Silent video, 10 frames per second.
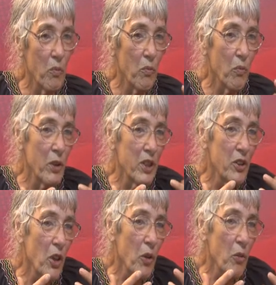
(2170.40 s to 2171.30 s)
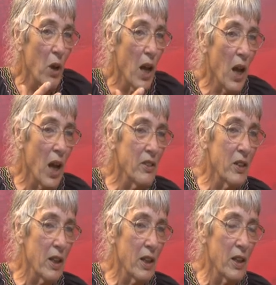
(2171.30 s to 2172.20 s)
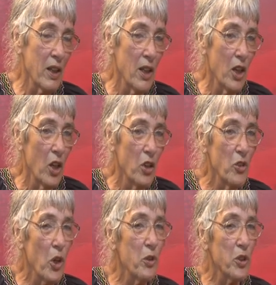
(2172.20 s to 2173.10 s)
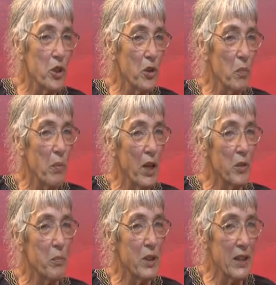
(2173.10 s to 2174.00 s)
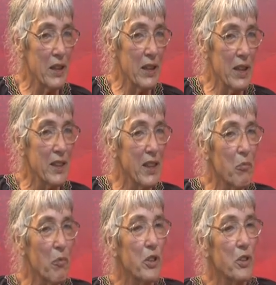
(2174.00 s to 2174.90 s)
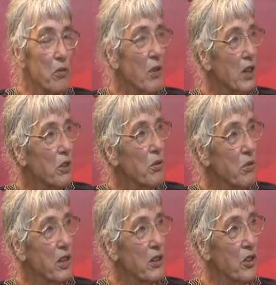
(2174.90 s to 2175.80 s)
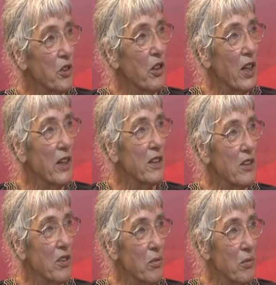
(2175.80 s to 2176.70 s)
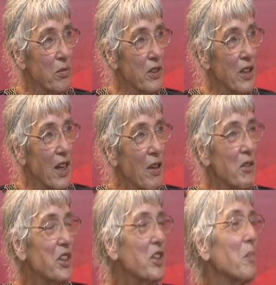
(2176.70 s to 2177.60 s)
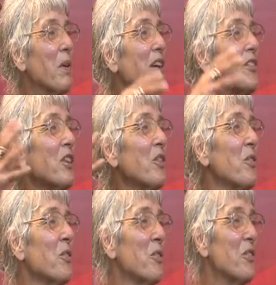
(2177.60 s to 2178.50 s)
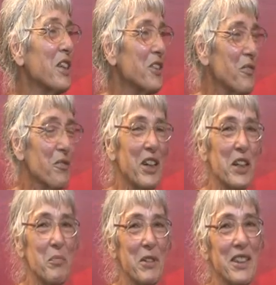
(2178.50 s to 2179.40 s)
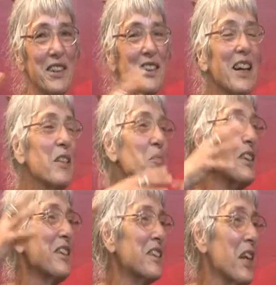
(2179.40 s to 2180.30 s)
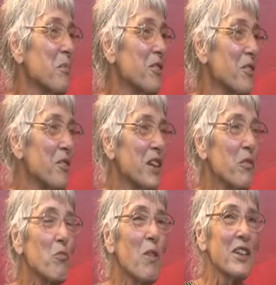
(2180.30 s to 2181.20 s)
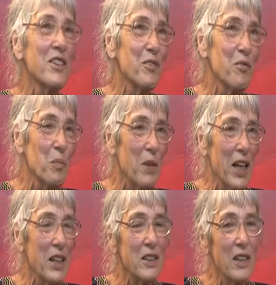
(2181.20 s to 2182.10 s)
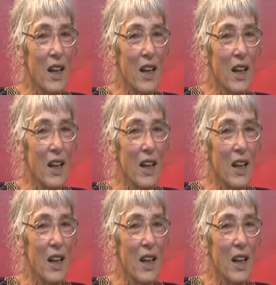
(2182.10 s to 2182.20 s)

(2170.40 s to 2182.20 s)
with no other notion about Britain except what you are taught in Australian schools which is about the glories of Great Britain. Great Britain's absolutely wonderful place.